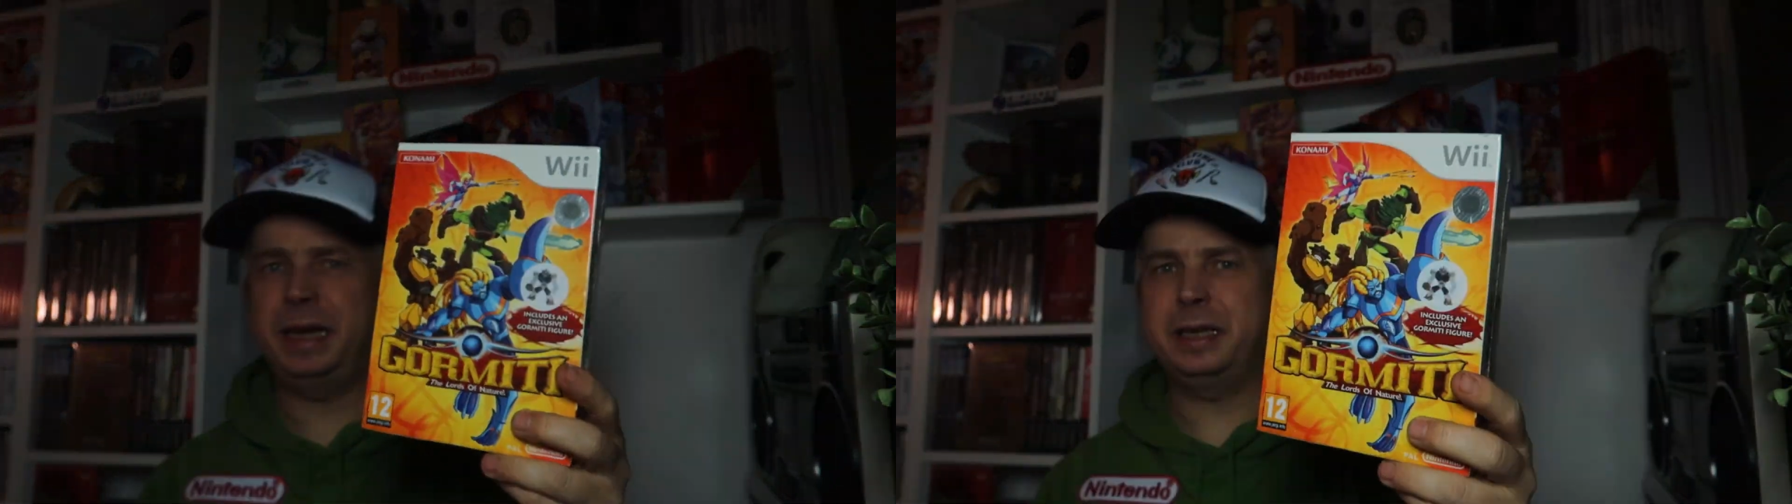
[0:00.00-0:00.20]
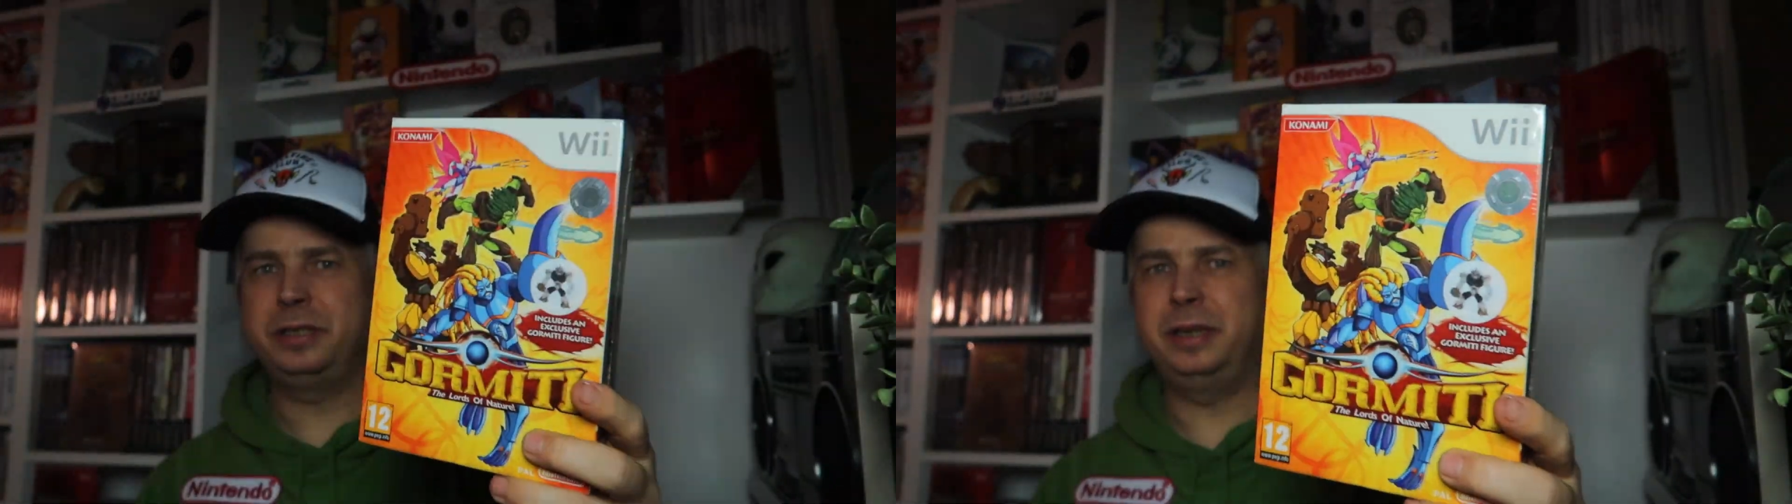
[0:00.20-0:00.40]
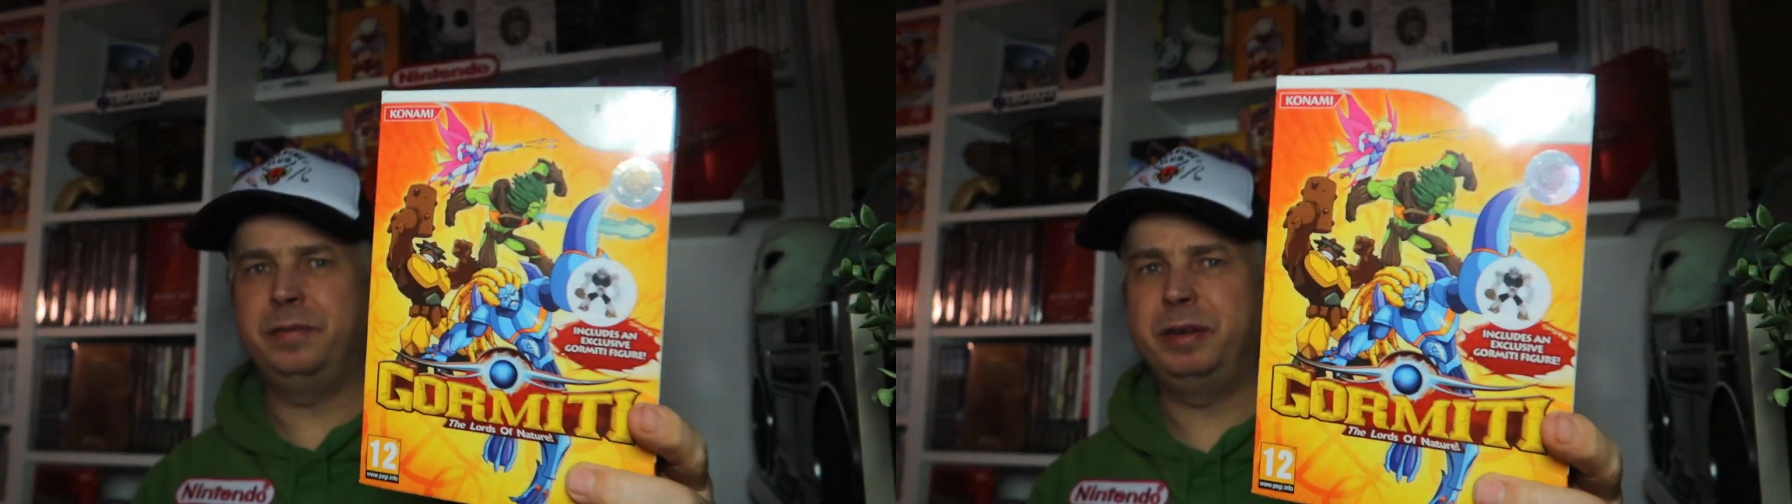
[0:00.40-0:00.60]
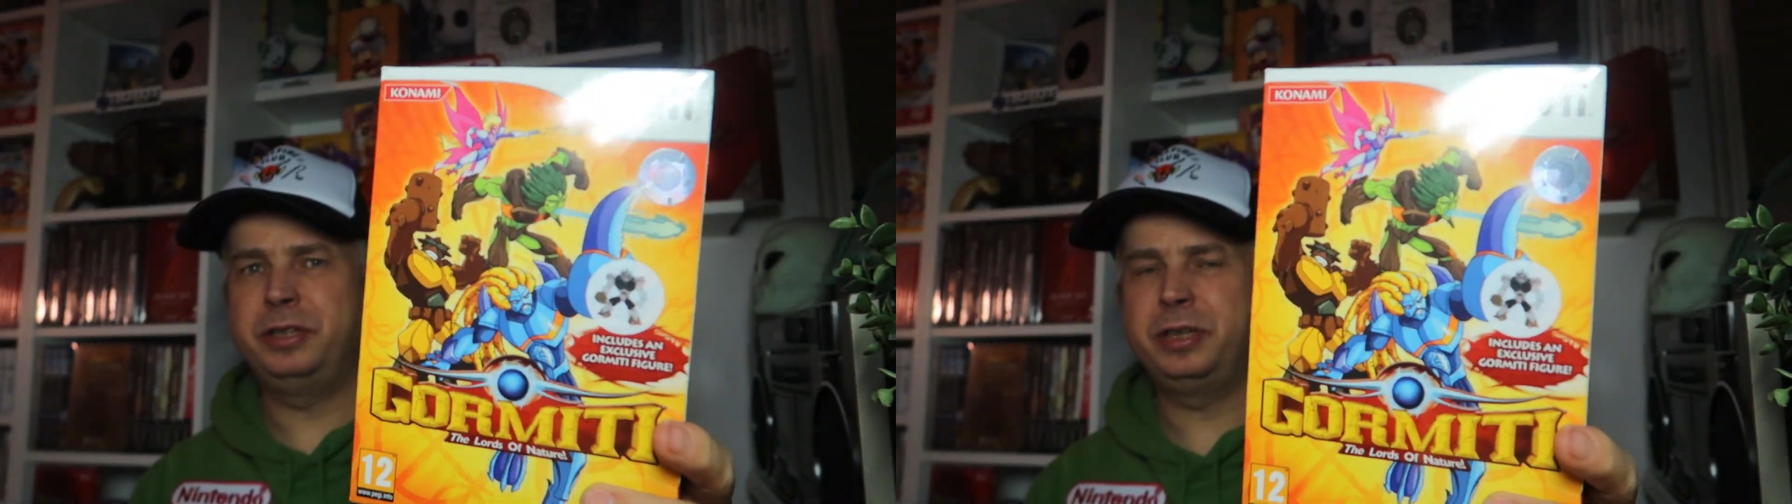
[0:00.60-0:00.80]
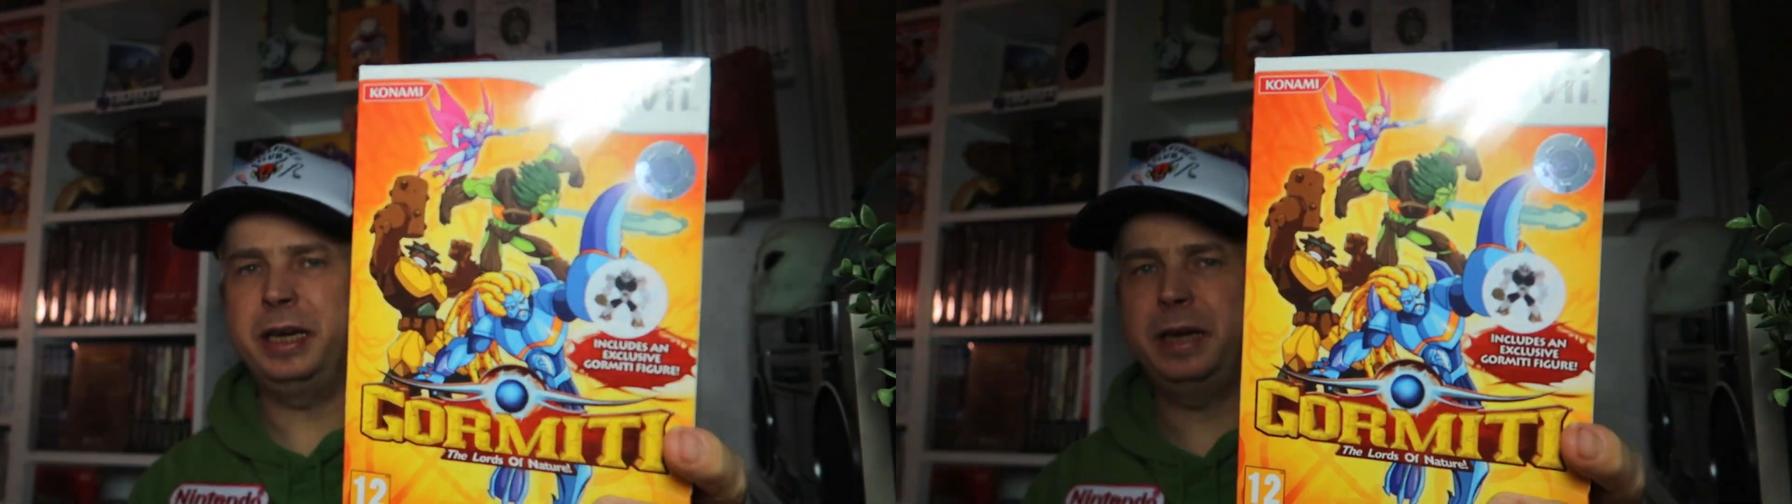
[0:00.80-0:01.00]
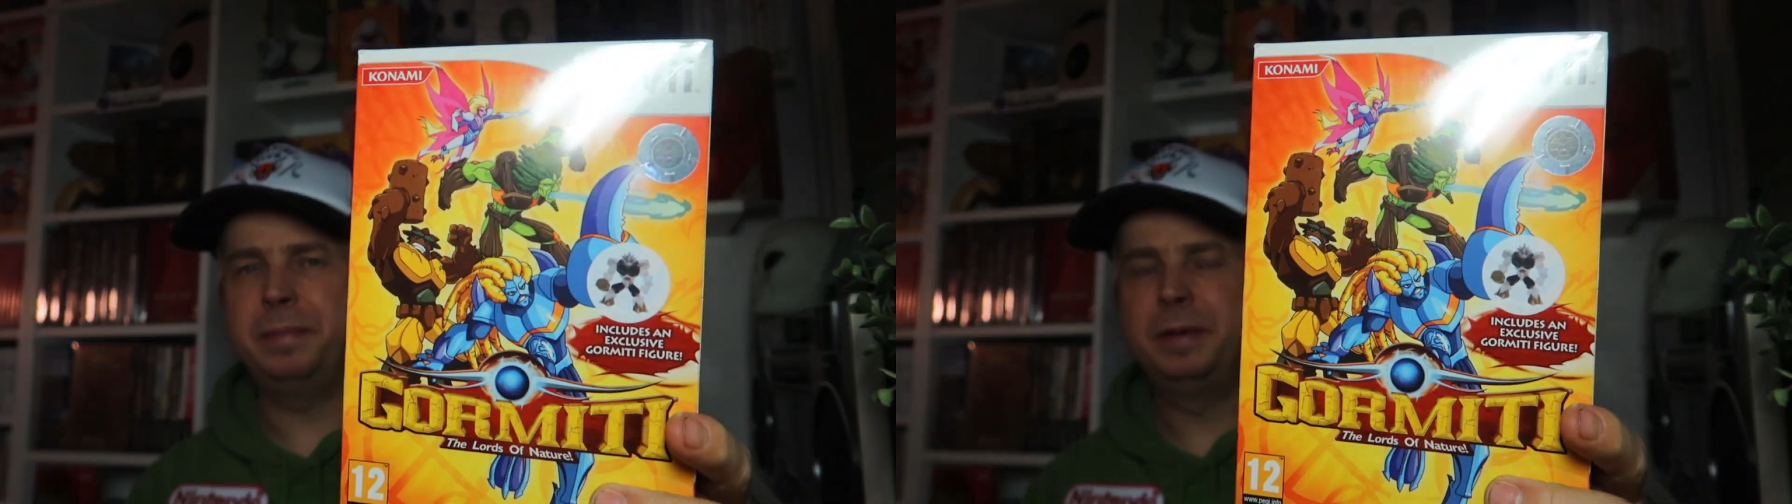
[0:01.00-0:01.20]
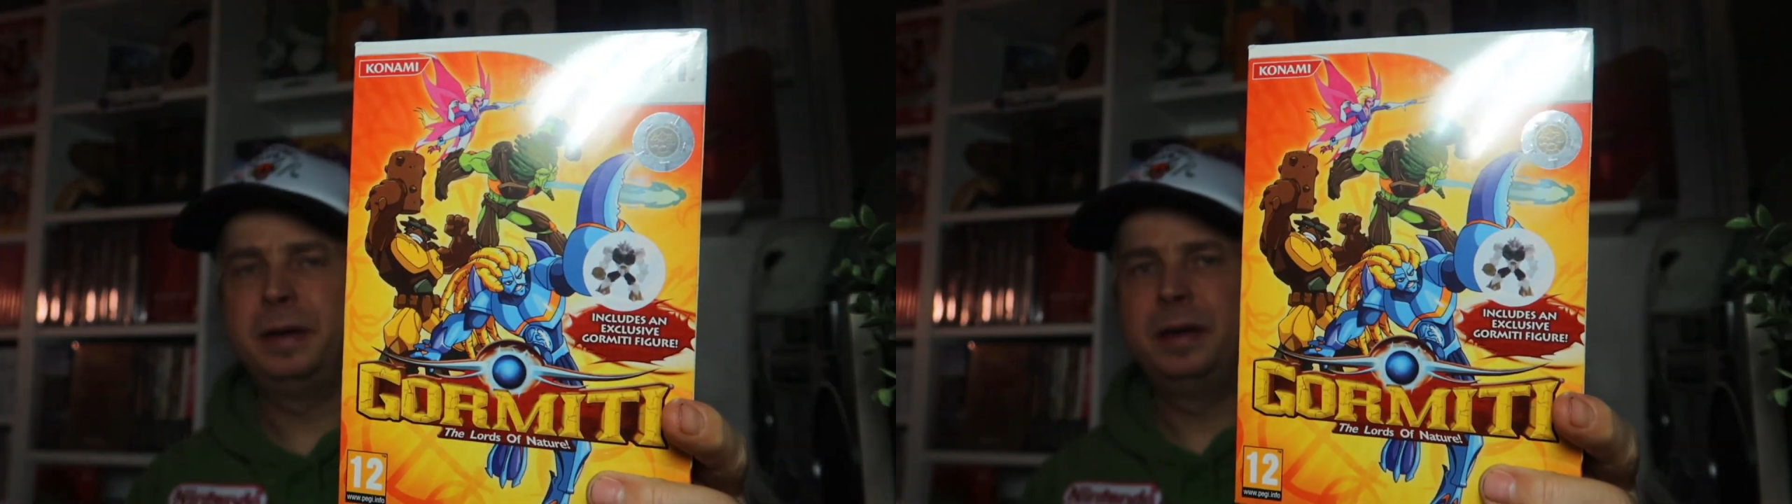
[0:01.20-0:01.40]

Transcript: action adventure game